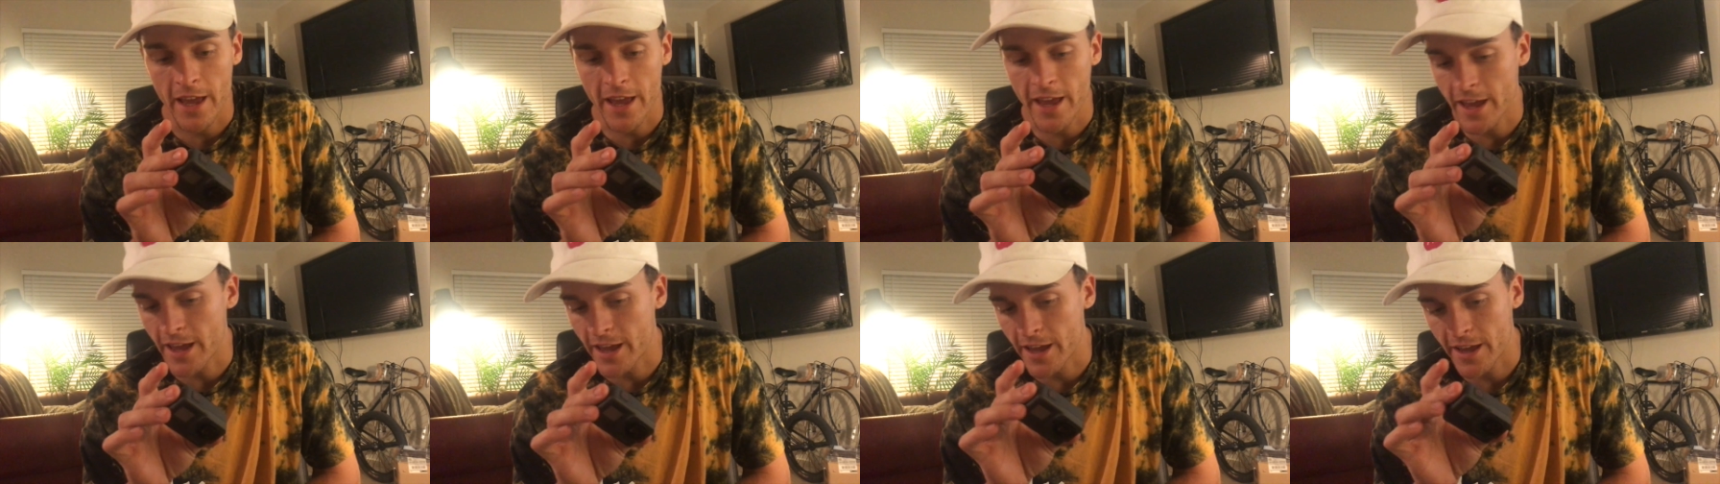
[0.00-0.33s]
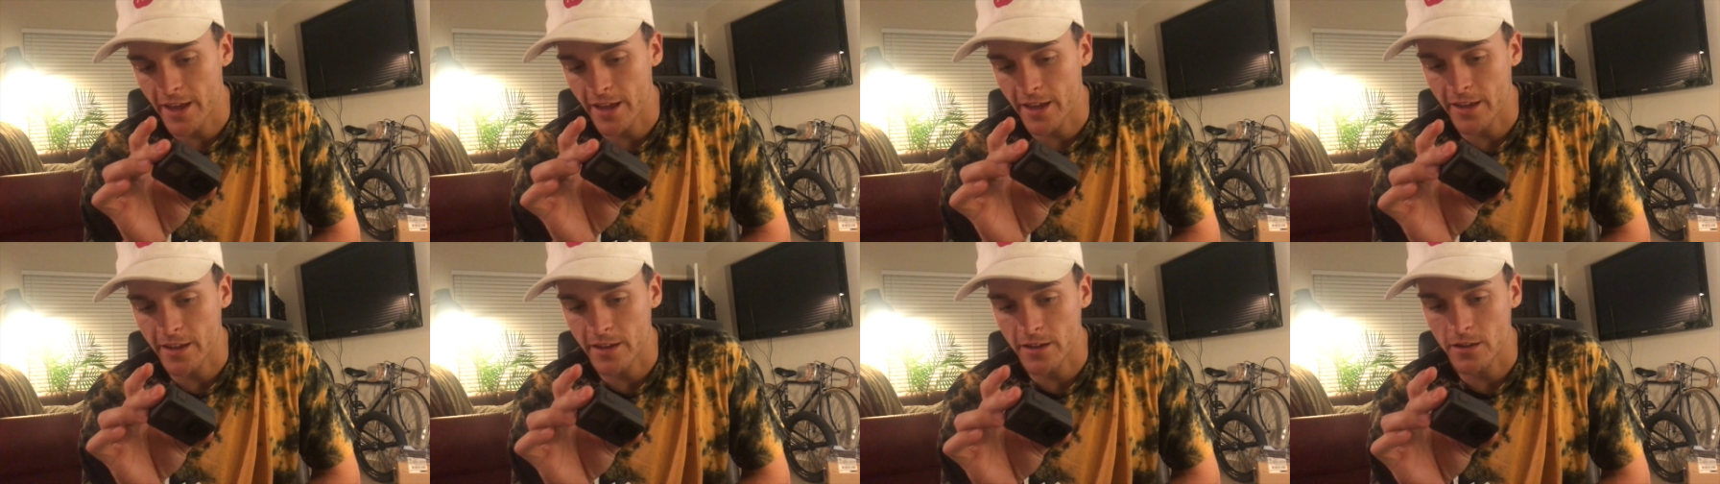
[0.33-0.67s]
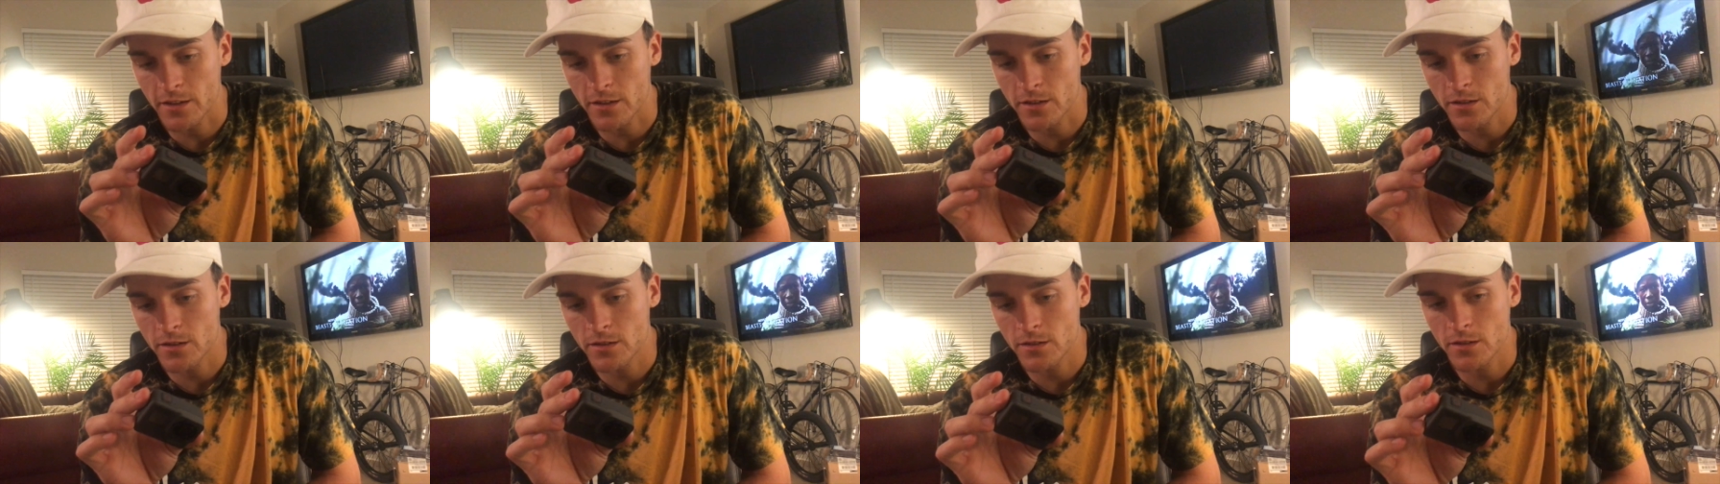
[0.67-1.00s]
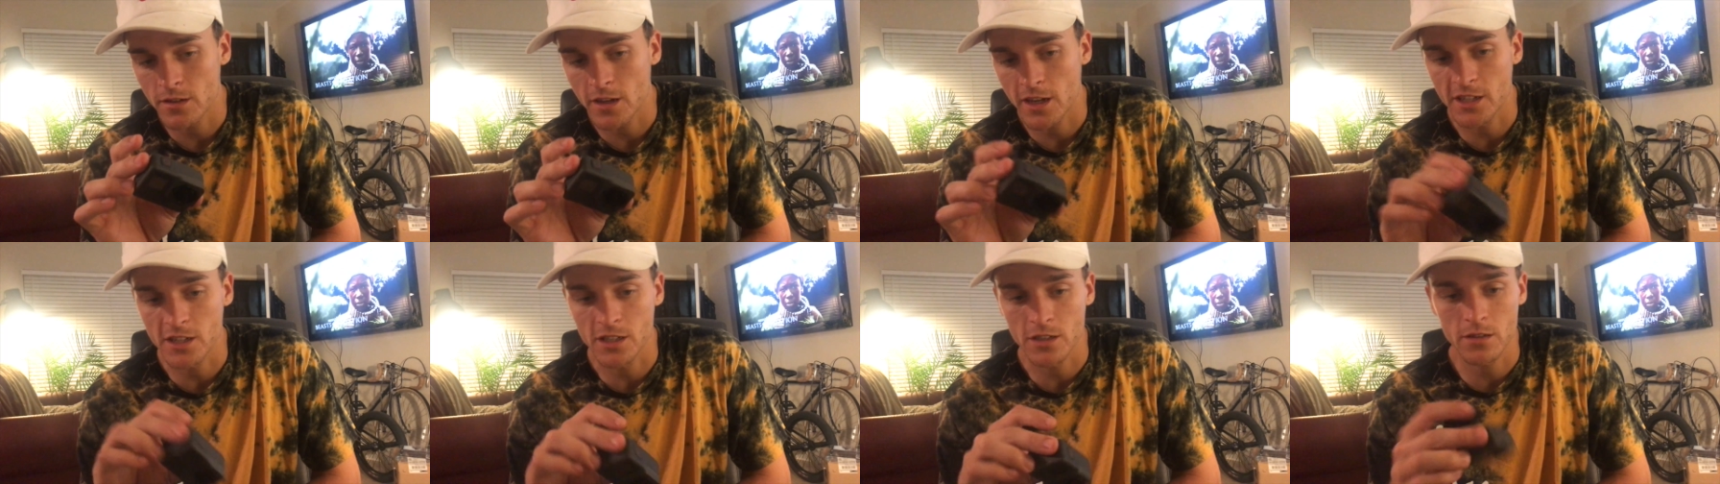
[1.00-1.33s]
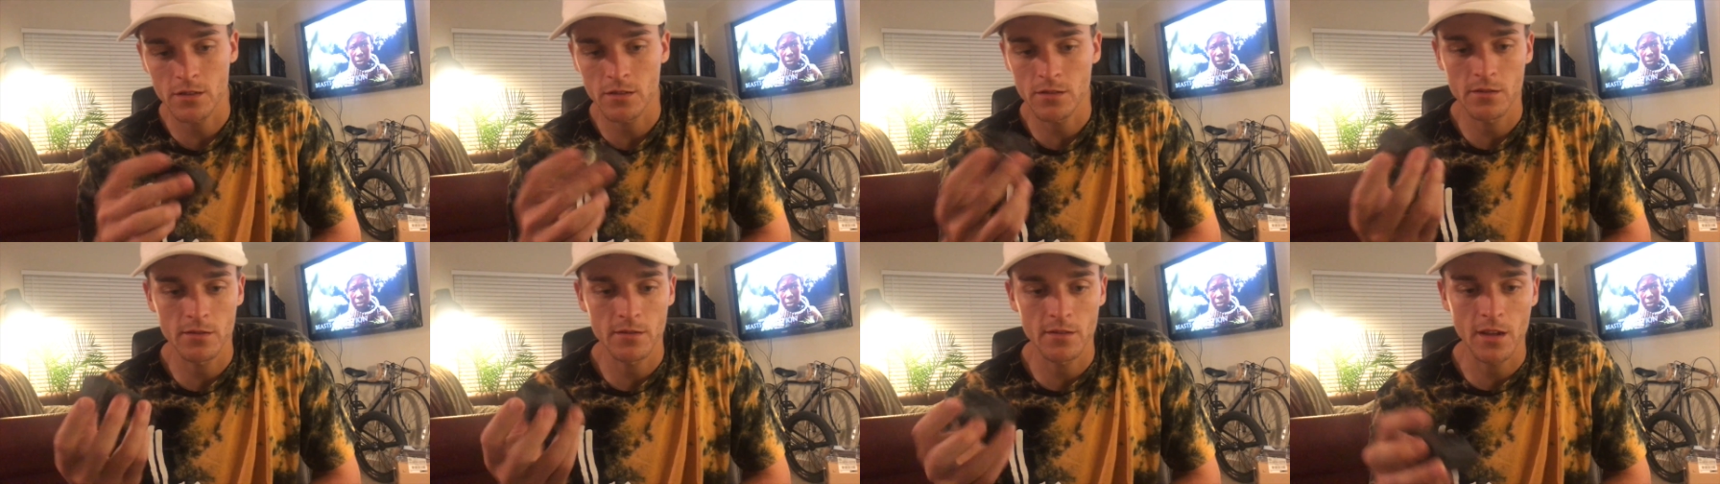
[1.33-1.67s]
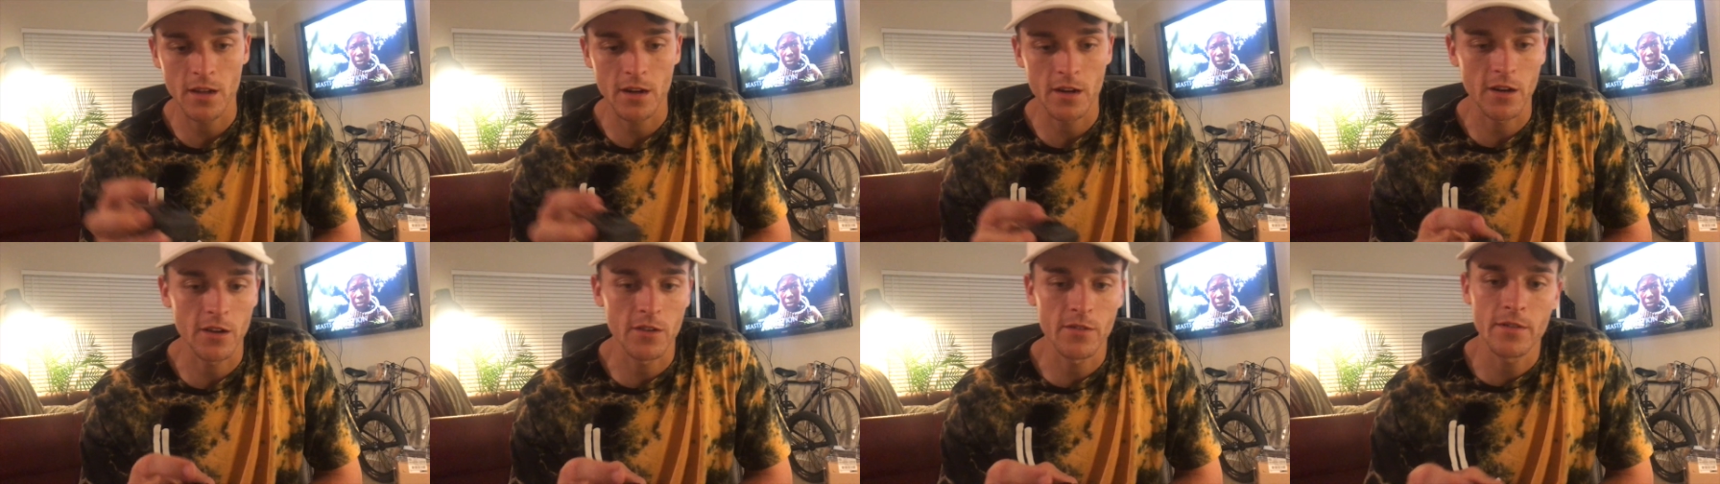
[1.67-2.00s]
and I don't
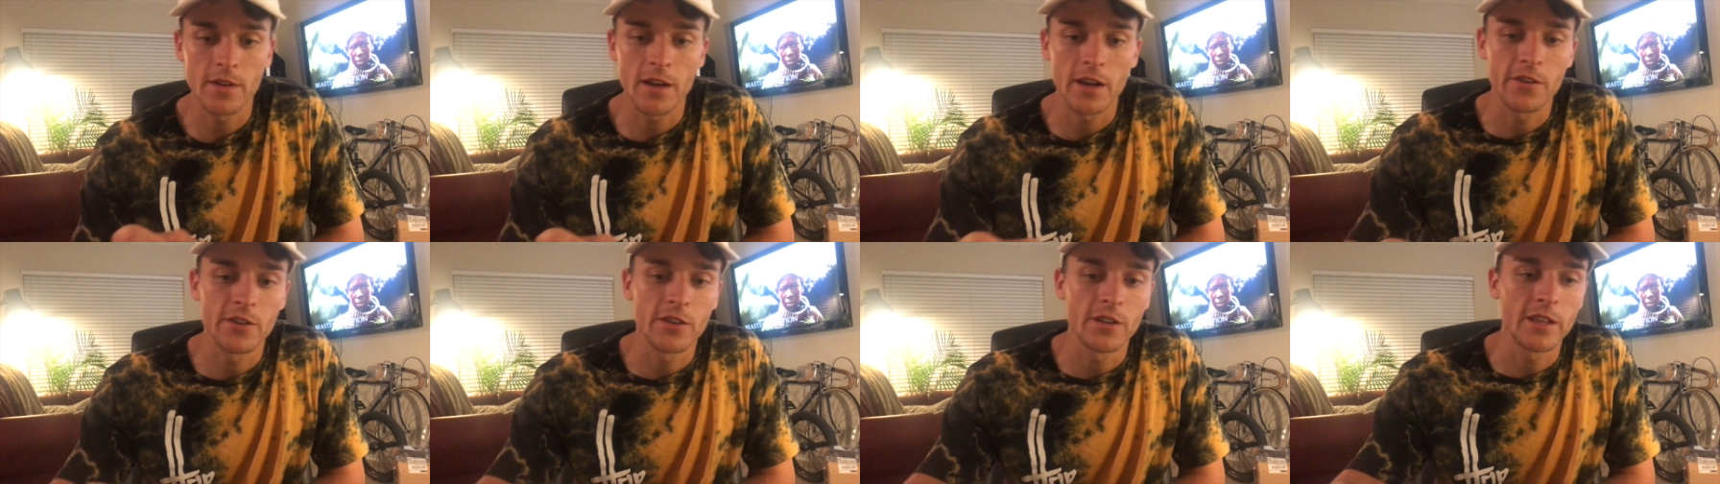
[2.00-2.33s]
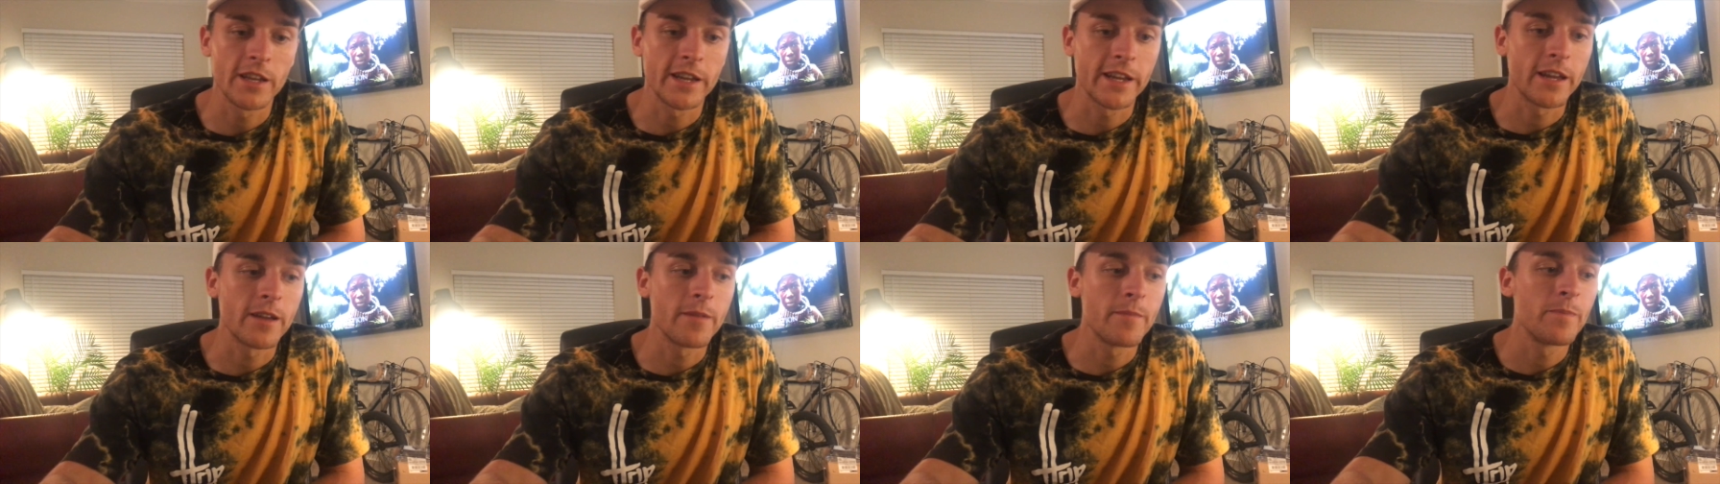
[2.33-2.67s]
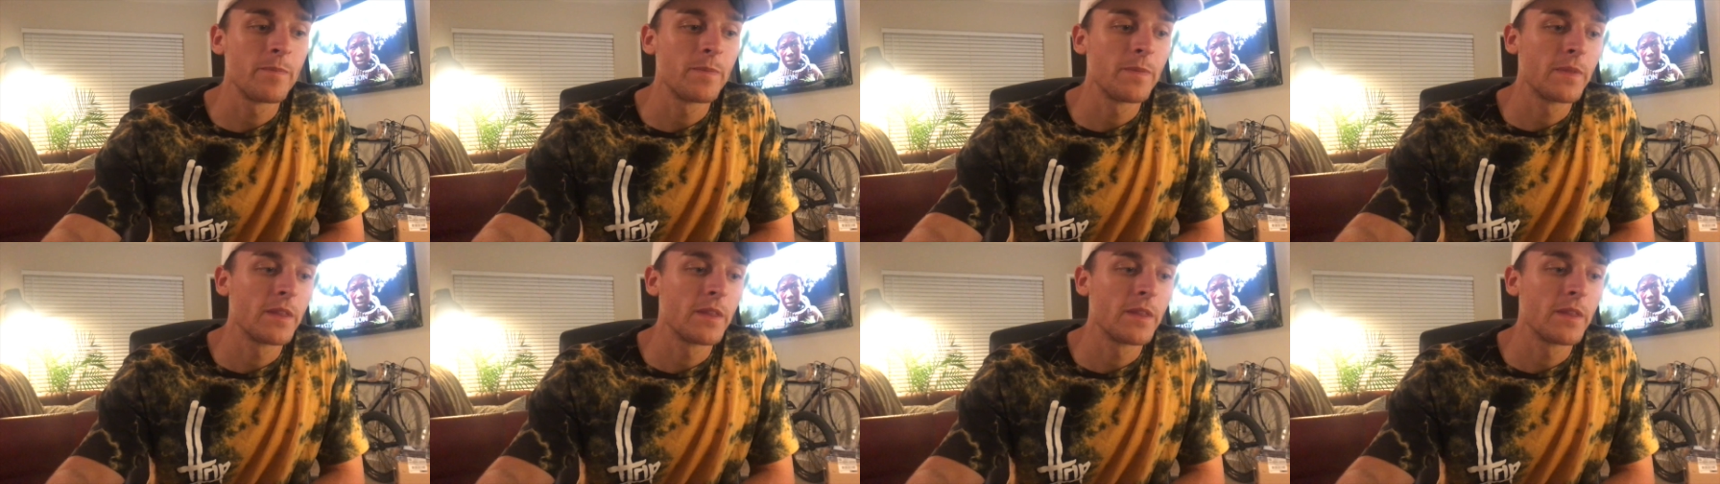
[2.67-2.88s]
know, I really like it.